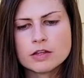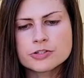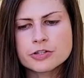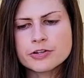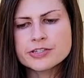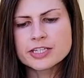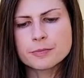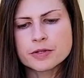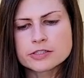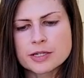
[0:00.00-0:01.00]
So there is
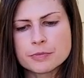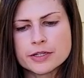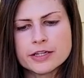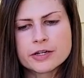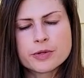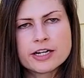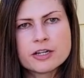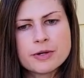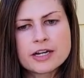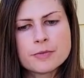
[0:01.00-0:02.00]
some some liquid on the
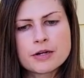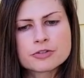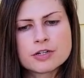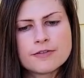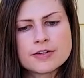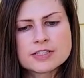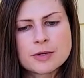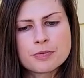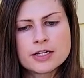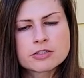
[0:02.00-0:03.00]
bottom. I'm not sure if it
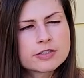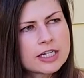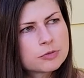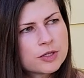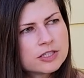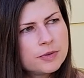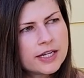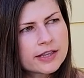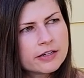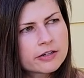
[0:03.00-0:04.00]
separates or is that supposed to be
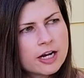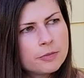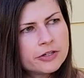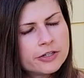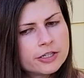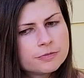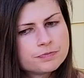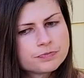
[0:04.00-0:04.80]
like that in the cobbler? Or?